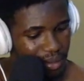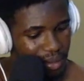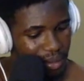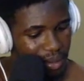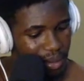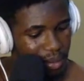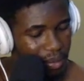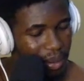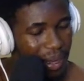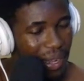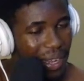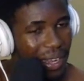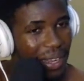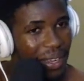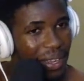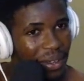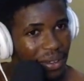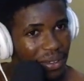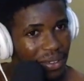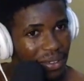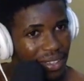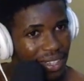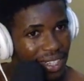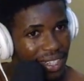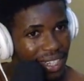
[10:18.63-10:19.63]

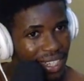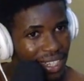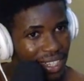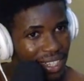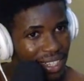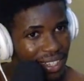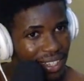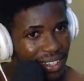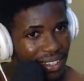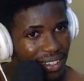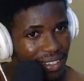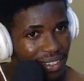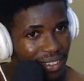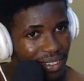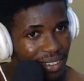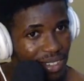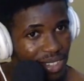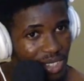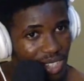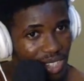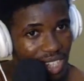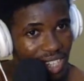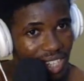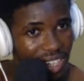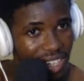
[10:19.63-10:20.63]
pounded. You
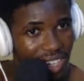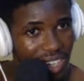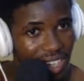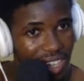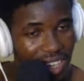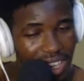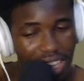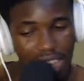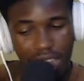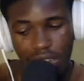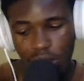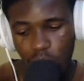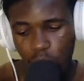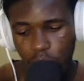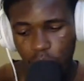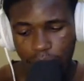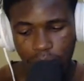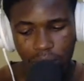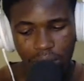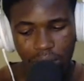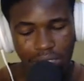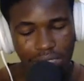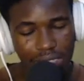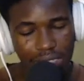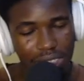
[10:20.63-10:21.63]
see? So we've
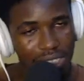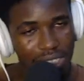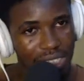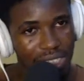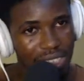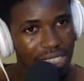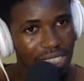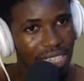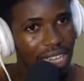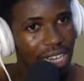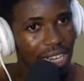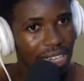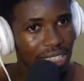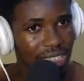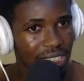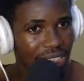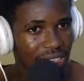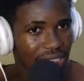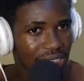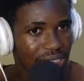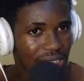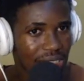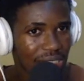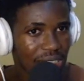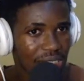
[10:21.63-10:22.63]
gotten, and I think
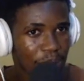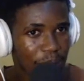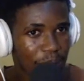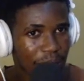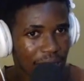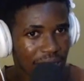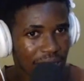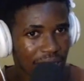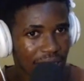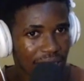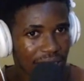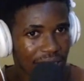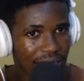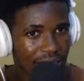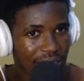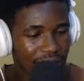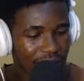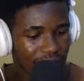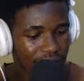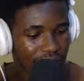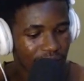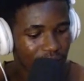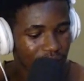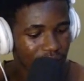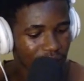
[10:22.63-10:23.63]
this makes sense,
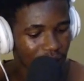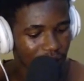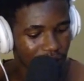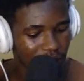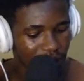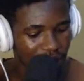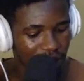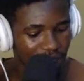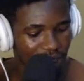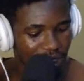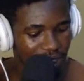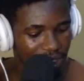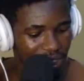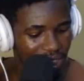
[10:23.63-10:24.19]
right?